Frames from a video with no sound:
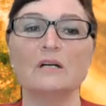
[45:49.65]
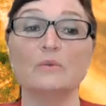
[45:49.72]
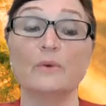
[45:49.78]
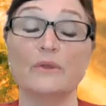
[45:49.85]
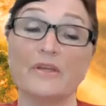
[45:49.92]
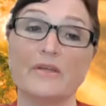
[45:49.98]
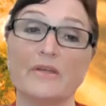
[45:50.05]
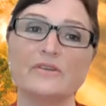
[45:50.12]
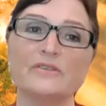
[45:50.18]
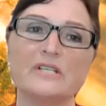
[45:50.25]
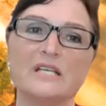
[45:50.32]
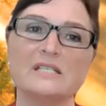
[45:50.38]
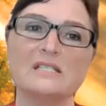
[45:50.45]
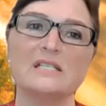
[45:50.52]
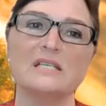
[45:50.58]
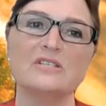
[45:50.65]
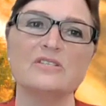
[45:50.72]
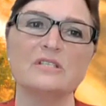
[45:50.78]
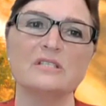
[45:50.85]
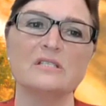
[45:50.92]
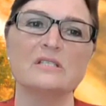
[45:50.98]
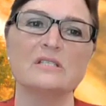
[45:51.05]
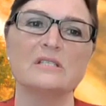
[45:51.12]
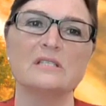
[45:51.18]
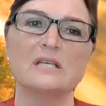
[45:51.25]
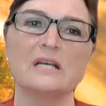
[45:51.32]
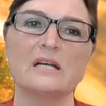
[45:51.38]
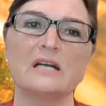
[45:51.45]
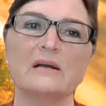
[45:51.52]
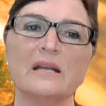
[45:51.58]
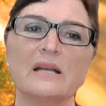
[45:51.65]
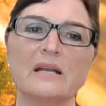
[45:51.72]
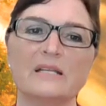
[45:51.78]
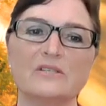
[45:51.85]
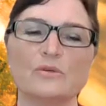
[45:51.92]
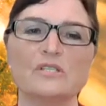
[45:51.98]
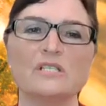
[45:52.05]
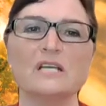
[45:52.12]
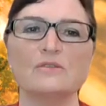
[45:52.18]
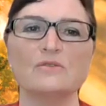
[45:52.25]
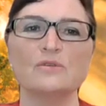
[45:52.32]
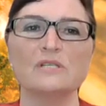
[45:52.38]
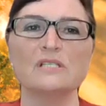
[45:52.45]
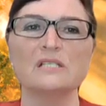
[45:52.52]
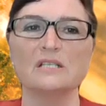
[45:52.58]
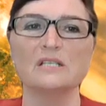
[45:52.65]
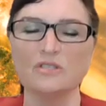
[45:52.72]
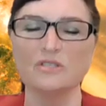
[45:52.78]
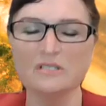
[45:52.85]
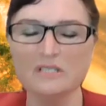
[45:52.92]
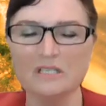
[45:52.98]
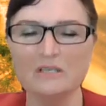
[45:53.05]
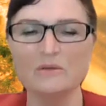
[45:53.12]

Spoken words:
with other destinations and source countries such as the